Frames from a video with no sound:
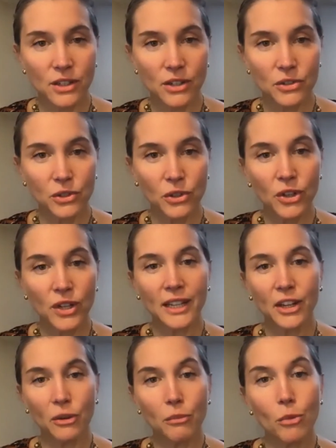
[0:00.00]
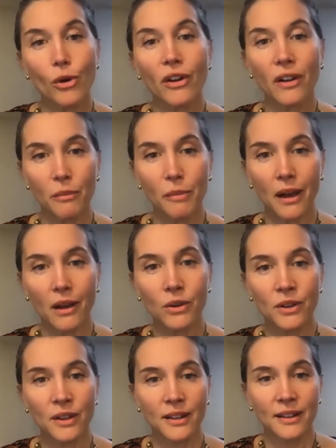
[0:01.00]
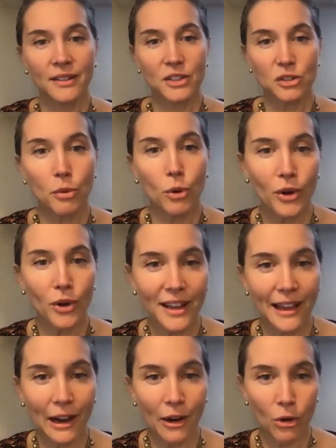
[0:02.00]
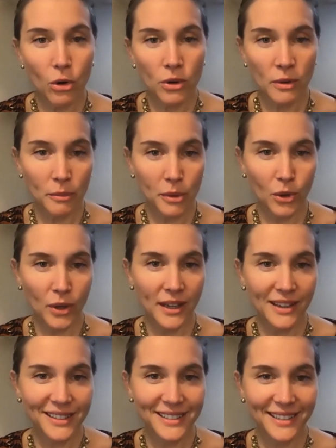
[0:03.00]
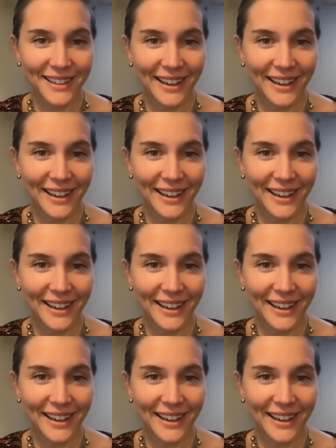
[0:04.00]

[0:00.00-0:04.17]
So you're going to hear more about supporting our own employees.